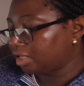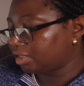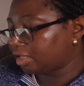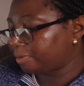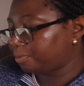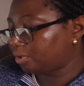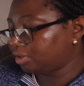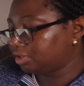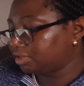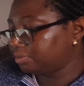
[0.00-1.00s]
Type 1
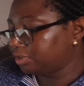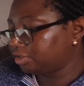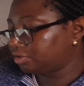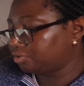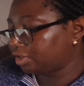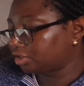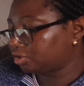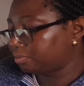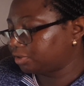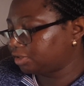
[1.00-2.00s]
is immediate
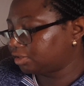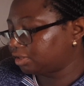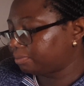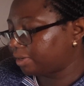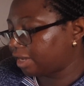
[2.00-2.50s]
reaction mediated by